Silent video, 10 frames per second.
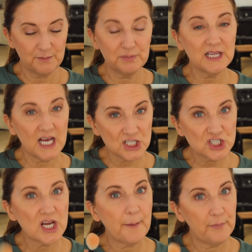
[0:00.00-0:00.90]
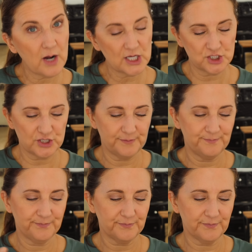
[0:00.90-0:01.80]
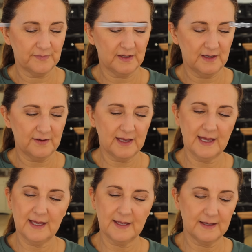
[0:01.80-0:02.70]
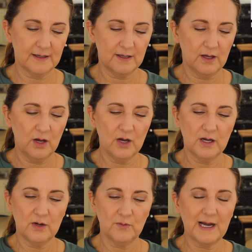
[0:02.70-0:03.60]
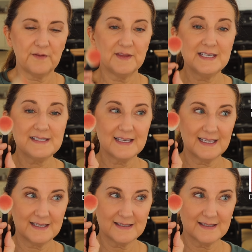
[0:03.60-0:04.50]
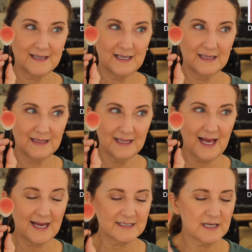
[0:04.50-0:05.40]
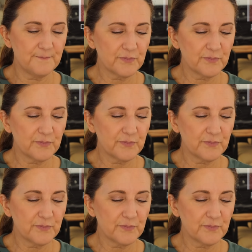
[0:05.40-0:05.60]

Blush brush. Okay. Wow, this is a lot.